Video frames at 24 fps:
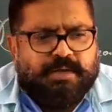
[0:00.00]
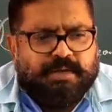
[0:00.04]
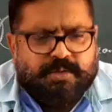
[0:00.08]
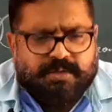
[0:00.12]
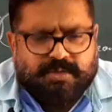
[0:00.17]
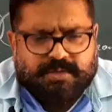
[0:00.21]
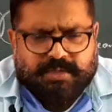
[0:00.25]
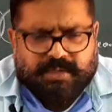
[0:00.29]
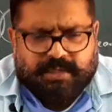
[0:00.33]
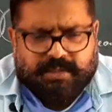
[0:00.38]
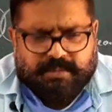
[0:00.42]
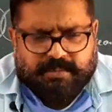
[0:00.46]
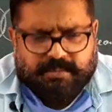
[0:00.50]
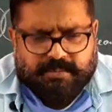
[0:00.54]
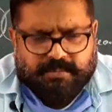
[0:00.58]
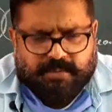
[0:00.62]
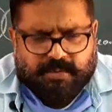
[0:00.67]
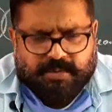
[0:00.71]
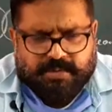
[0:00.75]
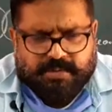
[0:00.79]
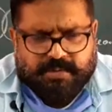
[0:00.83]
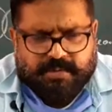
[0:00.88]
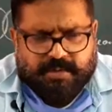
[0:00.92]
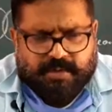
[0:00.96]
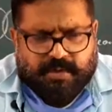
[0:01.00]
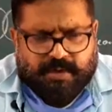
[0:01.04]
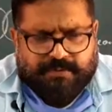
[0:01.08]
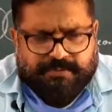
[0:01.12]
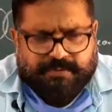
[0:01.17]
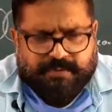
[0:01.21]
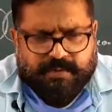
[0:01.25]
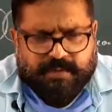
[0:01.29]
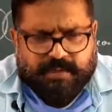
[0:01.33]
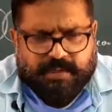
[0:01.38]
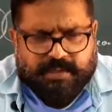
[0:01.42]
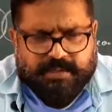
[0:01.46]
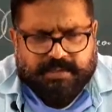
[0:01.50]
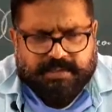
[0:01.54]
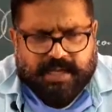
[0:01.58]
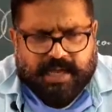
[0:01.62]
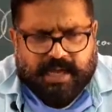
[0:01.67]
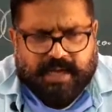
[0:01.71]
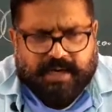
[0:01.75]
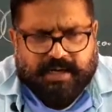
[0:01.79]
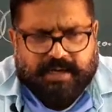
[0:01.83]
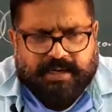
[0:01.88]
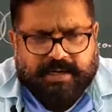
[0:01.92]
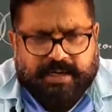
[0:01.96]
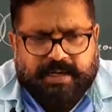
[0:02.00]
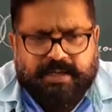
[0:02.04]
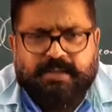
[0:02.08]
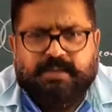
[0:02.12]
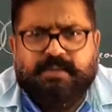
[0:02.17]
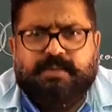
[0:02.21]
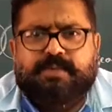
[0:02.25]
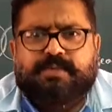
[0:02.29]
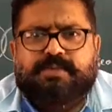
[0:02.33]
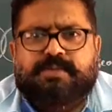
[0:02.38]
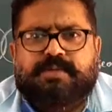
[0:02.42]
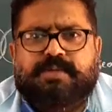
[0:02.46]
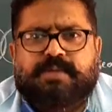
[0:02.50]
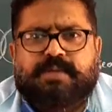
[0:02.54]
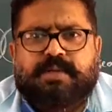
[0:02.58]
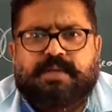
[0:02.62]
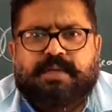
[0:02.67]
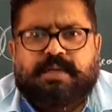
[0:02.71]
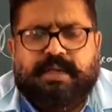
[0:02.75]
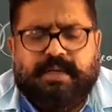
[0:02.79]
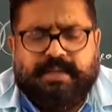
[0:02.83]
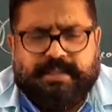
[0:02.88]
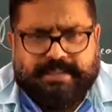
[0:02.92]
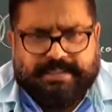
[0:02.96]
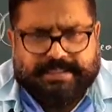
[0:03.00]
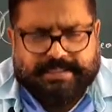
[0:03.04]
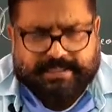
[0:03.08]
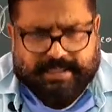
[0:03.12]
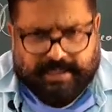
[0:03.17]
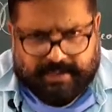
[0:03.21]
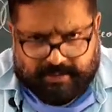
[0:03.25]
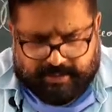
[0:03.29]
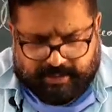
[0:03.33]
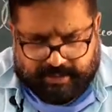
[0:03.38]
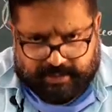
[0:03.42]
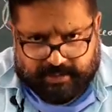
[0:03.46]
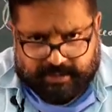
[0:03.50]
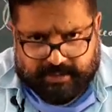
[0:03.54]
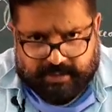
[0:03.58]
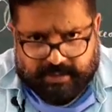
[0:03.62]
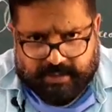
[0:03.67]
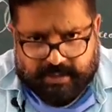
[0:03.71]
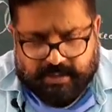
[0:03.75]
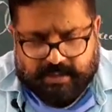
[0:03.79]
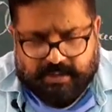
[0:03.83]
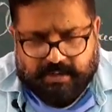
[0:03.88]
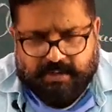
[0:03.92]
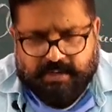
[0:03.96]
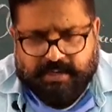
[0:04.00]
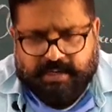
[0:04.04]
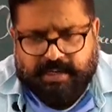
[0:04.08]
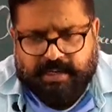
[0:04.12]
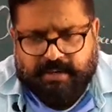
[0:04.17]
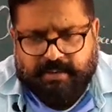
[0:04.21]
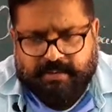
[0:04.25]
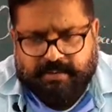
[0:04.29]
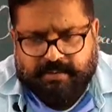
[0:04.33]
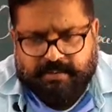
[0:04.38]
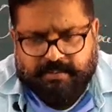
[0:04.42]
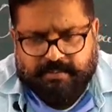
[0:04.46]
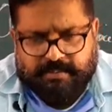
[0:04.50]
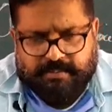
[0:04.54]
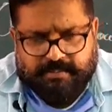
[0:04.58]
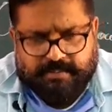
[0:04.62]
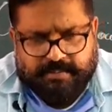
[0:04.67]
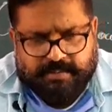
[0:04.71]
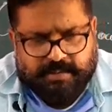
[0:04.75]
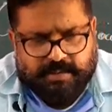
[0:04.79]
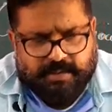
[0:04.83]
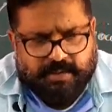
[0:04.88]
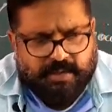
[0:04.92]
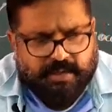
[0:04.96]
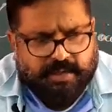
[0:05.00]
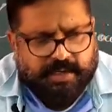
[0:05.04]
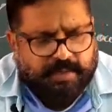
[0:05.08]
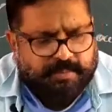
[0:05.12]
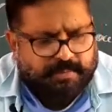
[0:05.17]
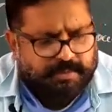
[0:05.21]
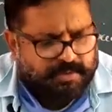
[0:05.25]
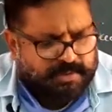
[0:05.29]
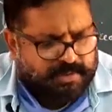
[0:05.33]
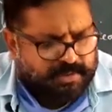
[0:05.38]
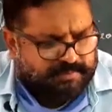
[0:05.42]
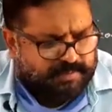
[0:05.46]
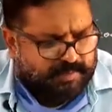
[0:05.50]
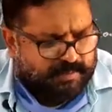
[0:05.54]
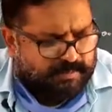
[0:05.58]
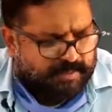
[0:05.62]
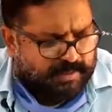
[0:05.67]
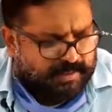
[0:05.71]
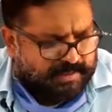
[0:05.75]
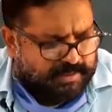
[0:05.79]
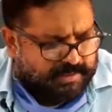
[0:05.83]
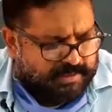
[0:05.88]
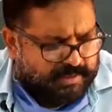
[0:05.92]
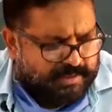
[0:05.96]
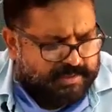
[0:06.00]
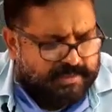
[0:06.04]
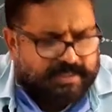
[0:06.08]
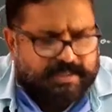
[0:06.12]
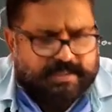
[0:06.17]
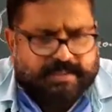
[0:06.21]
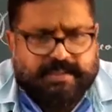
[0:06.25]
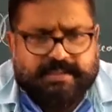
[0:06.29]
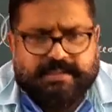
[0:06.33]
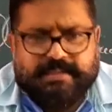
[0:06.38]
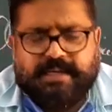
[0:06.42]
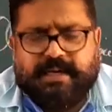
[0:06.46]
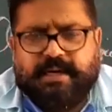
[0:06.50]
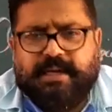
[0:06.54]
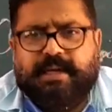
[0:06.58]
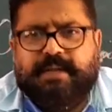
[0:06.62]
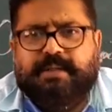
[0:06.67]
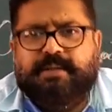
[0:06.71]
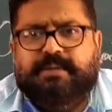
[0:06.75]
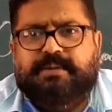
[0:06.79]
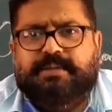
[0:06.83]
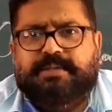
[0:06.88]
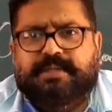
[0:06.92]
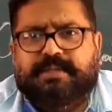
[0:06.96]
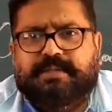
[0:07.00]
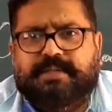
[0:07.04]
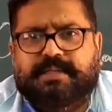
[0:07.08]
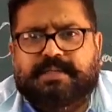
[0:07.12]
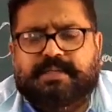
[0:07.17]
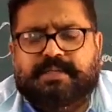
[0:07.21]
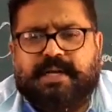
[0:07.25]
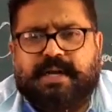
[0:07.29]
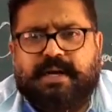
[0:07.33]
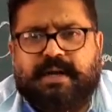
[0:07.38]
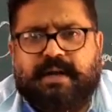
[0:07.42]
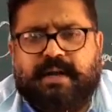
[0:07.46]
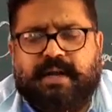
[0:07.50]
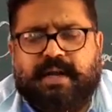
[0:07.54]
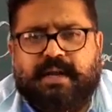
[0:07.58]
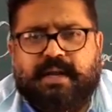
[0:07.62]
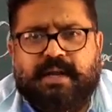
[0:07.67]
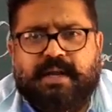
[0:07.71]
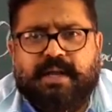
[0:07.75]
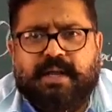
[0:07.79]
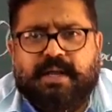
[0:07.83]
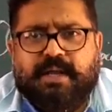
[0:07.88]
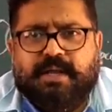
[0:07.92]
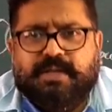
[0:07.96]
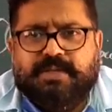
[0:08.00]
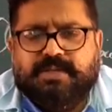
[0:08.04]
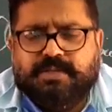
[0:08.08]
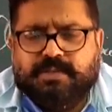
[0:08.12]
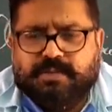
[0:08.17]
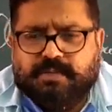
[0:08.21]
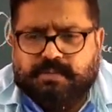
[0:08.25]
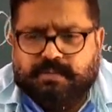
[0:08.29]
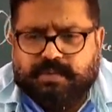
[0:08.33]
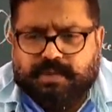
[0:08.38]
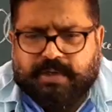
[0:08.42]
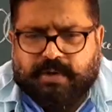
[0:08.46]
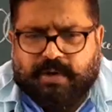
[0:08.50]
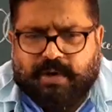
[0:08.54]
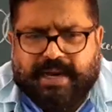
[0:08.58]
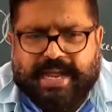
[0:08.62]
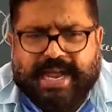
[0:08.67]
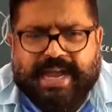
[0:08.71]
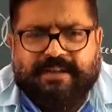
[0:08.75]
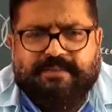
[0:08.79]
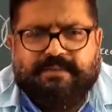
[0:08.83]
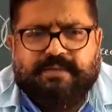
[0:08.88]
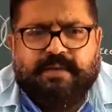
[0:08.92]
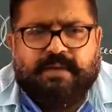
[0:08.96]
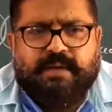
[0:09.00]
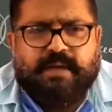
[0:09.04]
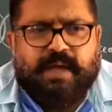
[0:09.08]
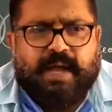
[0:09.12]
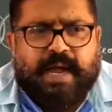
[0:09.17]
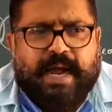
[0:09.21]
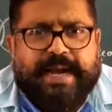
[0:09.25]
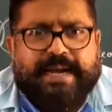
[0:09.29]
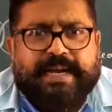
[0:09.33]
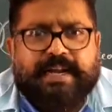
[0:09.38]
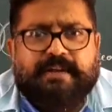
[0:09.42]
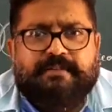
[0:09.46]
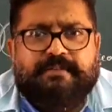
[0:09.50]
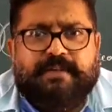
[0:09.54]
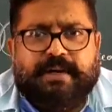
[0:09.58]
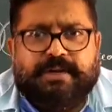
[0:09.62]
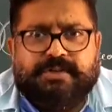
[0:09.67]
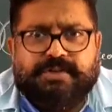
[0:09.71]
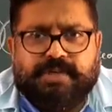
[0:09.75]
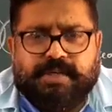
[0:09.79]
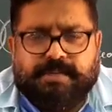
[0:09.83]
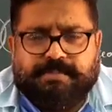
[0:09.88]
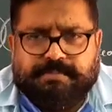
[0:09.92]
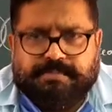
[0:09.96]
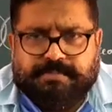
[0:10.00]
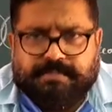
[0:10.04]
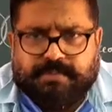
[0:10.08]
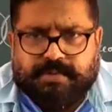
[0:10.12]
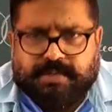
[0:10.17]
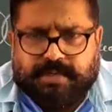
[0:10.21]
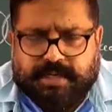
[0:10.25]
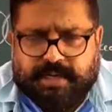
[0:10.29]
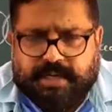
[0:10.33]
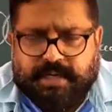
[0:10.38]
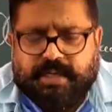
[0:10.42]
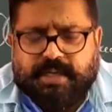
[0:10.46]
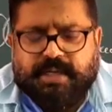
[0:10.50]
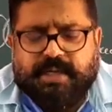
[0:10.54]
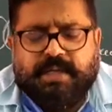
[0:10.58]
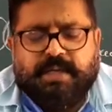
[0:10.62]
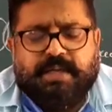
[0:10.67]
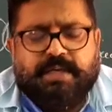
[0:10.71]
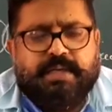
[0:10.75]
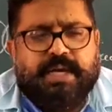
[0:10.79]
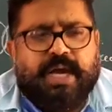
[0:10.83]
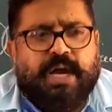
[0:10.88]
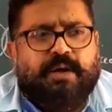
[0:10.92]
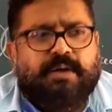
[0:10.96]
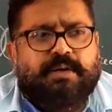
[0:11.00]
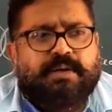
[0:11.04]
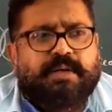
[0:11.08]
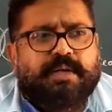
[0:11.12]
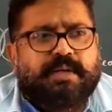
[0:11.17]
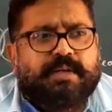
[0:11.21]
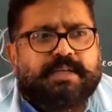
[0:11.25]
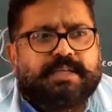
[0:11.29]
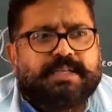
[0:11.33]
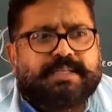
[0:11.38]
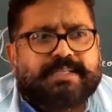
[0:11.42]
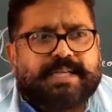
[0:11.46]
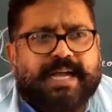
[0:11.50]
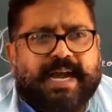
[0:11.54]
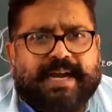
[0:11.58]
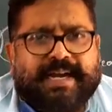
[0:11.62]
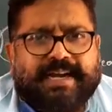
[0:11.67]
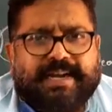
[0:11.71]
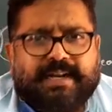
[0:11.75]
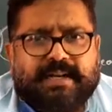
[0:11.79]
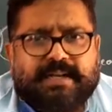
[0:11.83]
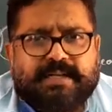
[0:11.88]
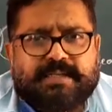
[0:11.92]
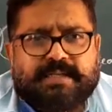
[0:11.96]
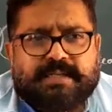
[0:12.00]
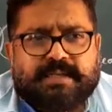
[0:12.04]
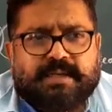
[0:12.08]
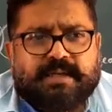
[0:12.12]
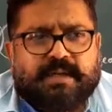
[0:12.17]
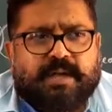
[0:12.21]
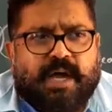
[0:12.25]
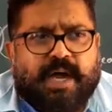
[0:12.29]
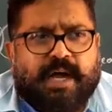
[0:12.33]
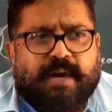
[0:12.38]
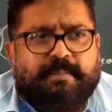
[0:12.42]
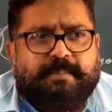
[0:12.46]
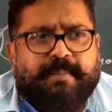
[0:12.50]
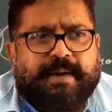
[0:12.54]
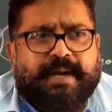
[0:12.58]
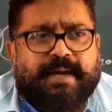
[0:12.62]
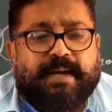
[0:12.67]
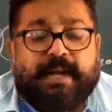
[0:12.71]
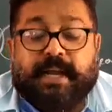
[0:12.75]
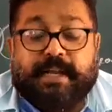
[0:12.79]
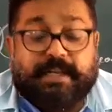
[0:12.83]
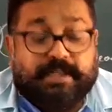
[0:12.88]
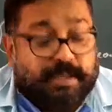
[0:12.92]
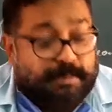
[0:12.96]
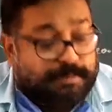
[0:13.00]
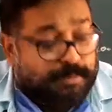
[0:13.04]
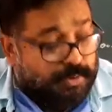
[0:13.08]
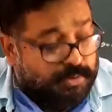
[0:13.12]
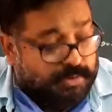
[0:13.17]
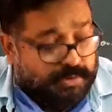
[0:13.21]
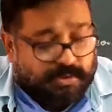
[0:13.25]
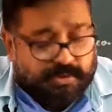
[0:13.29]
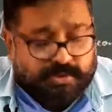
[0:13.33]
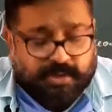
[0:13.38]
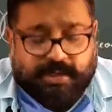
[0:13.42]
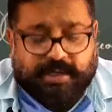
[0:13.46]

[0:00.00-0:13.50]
you see most of us are Hindus in this country. Okay, most of my brothers and sisters are Hindus in this country. So we all have idol worship. Okay, now these idols are made, like suppose,